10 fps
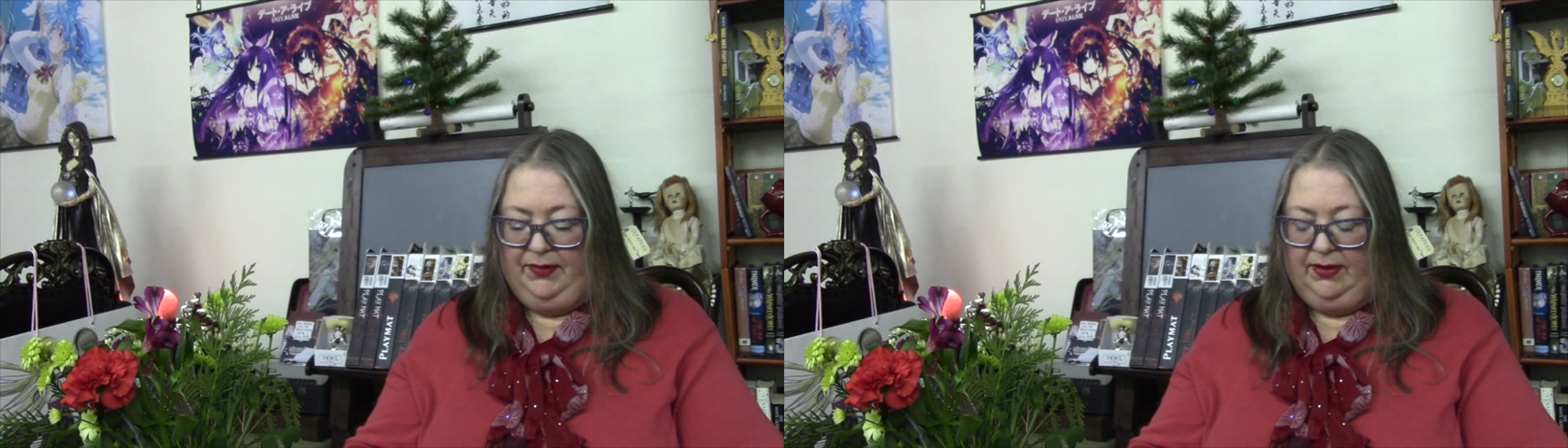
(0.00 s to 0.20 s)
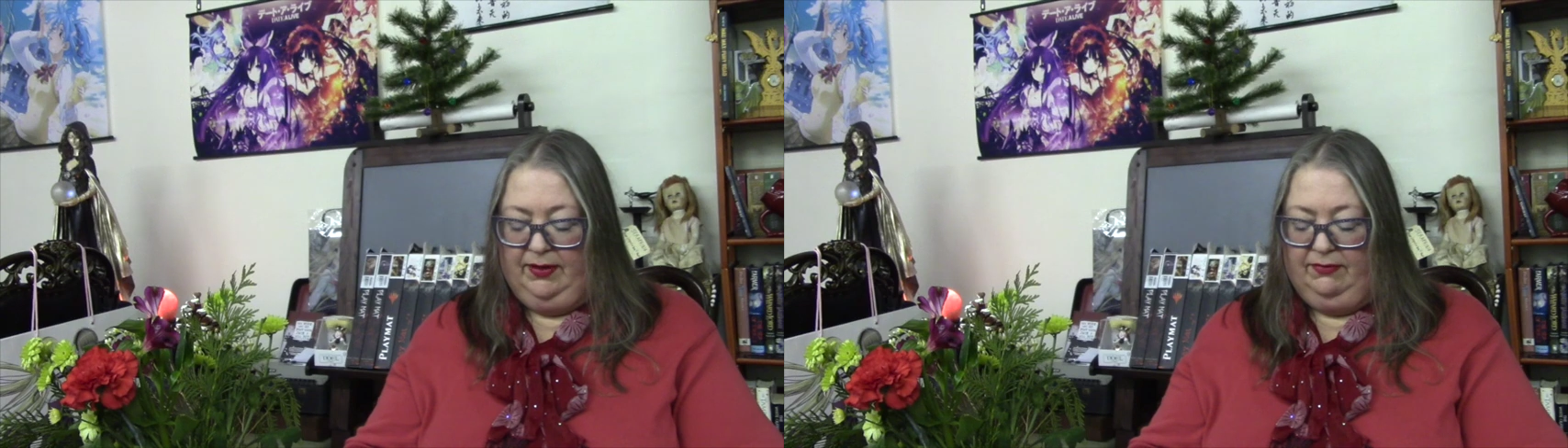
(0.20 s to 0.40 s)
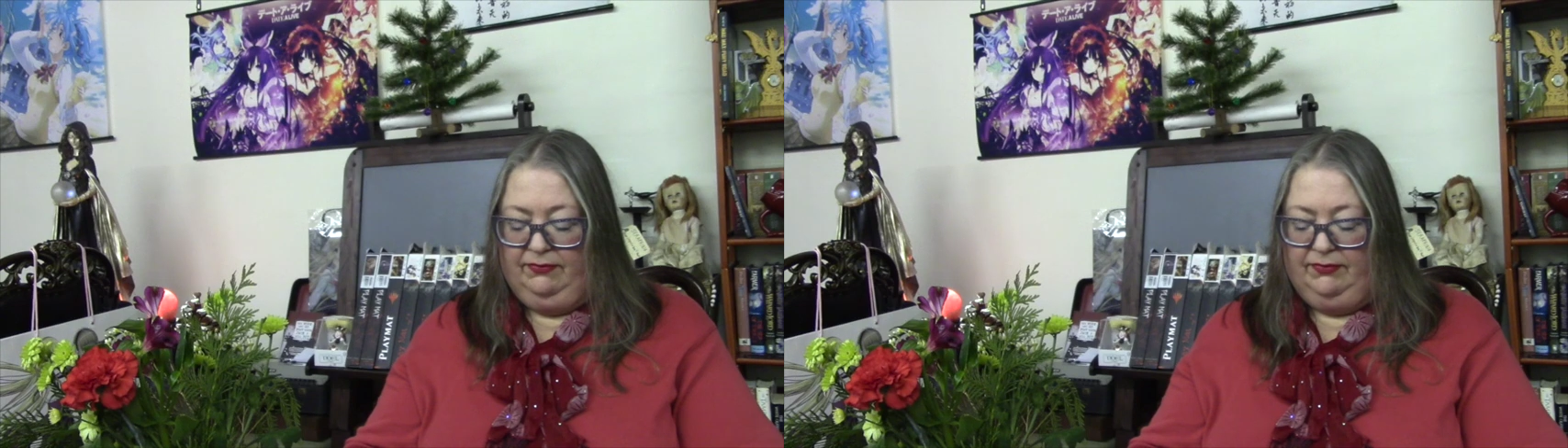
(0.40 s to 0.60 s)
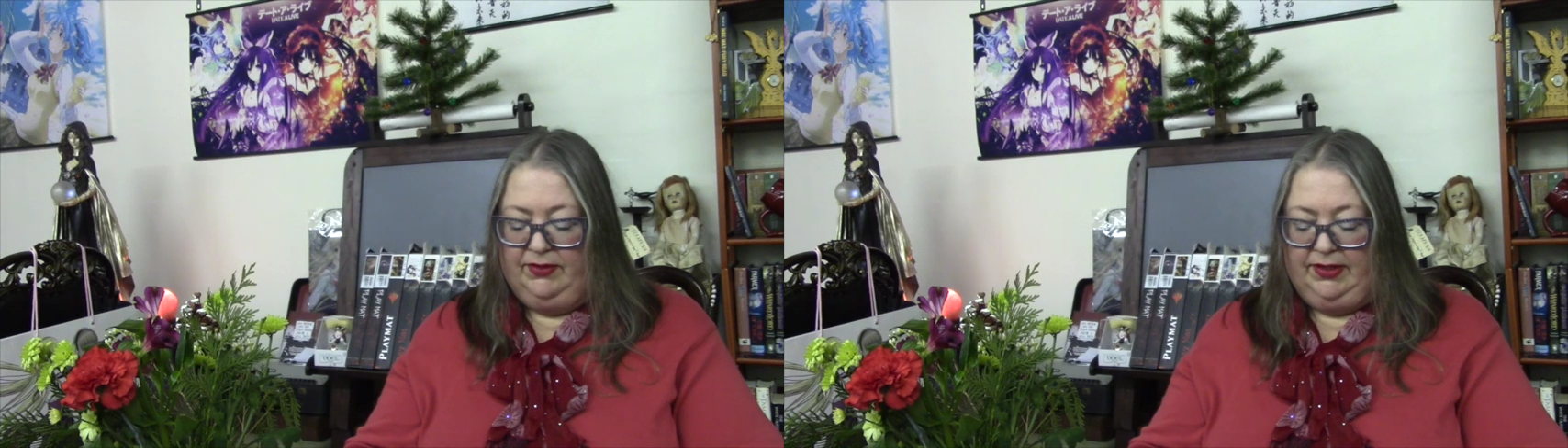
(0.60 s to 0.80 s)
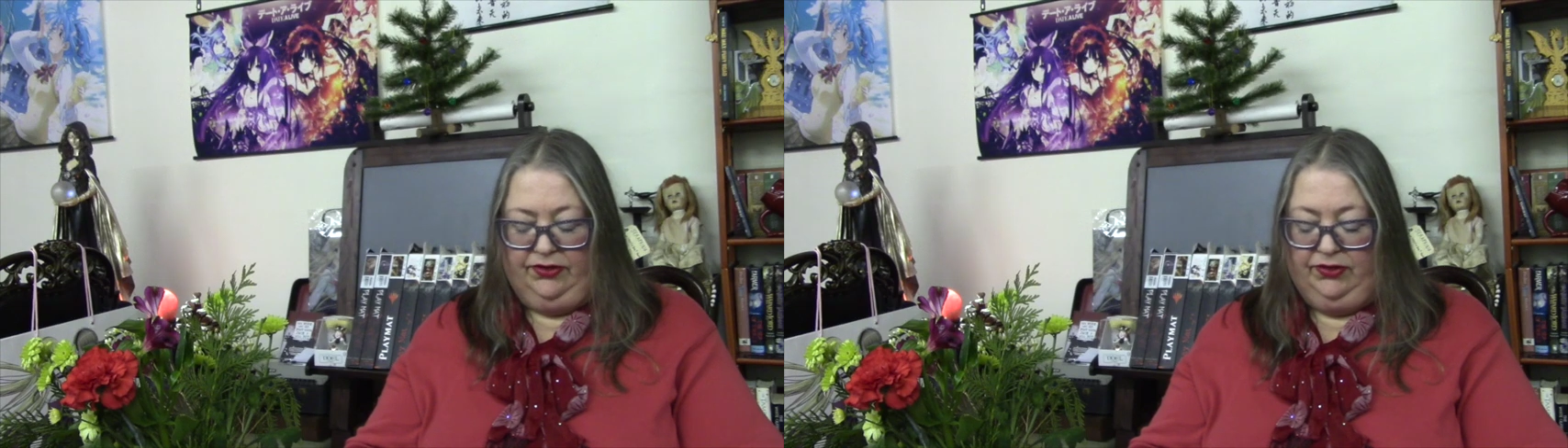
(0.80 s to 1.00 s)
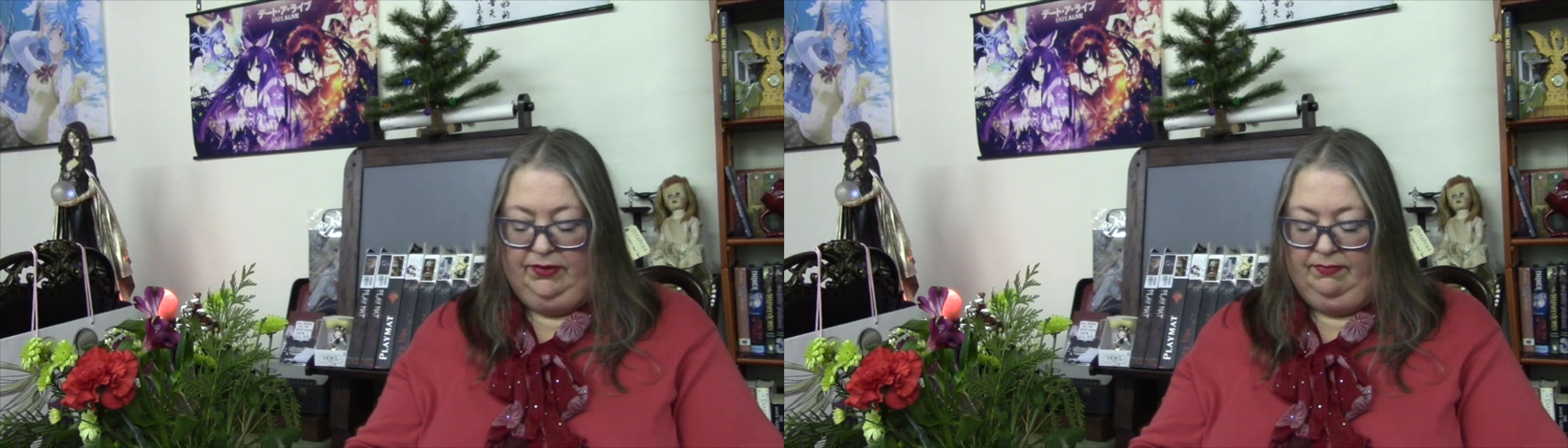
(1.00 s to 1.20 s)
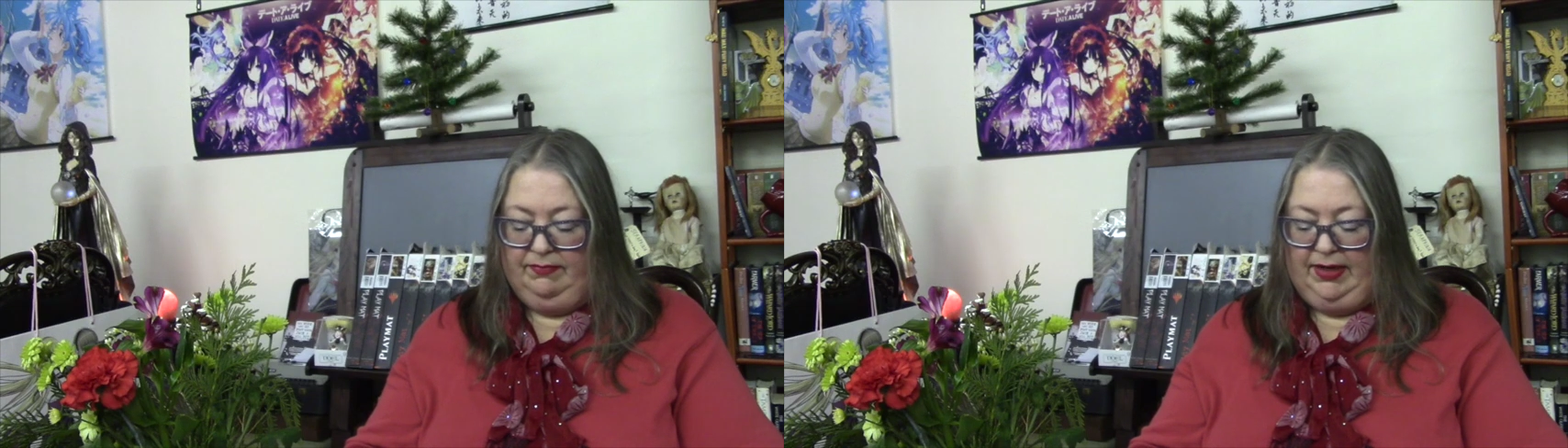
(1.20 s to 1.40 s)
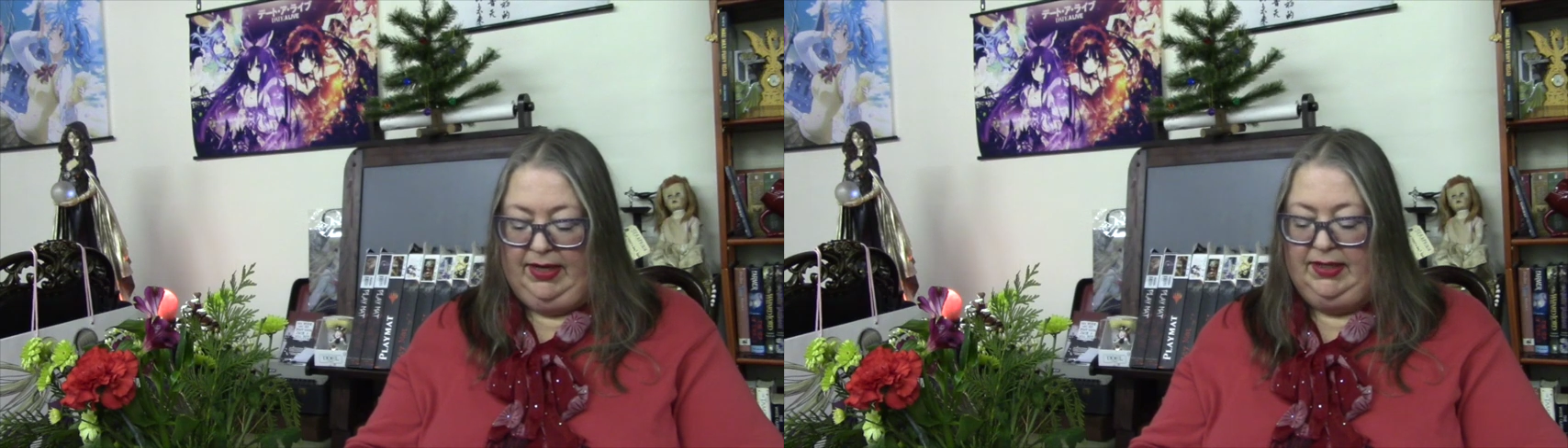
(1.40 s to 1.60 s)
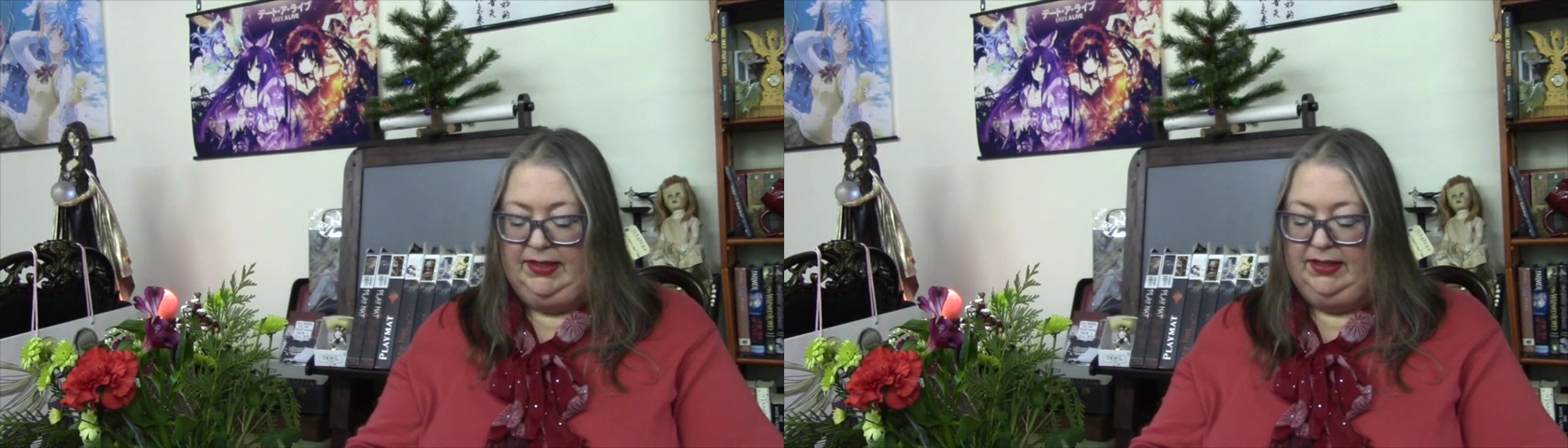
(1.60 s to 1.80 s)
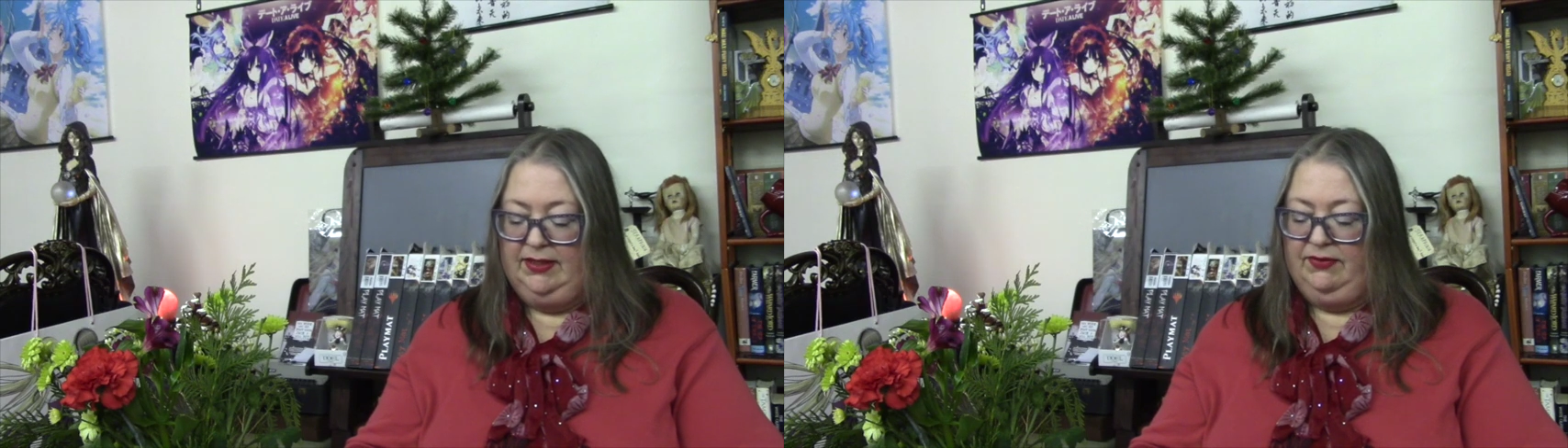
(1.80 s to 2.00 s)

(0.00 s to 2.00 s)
of Section 86